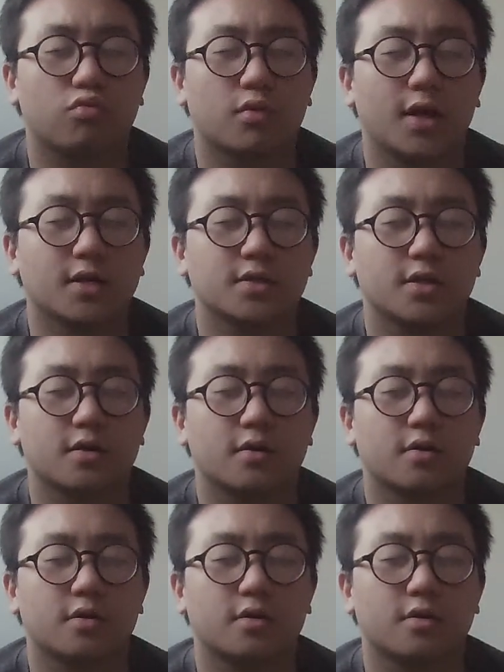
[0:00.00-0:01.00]
classic,
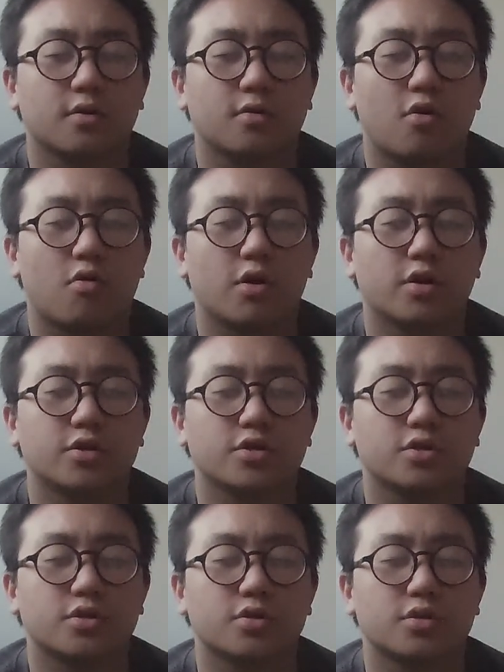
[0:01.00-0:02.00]
orange,
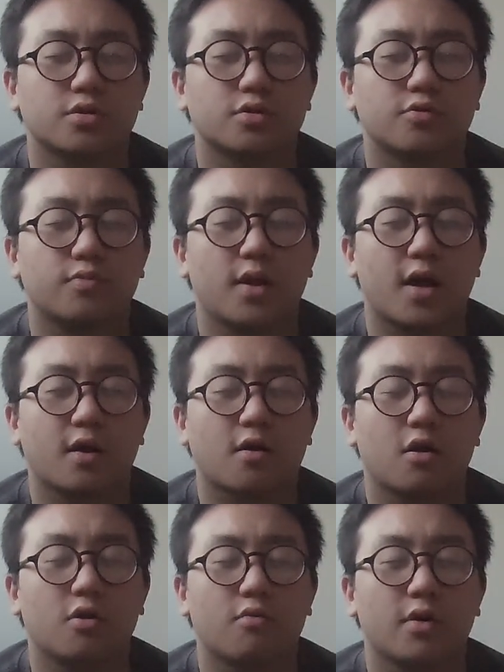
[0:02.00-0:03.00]
black
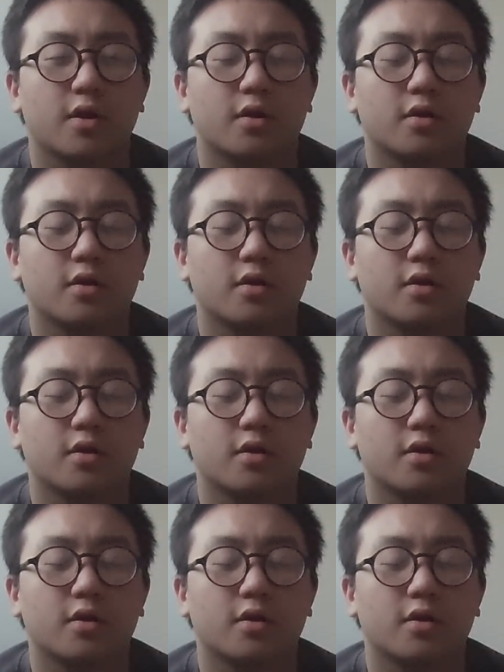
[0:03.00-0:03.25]
colorway,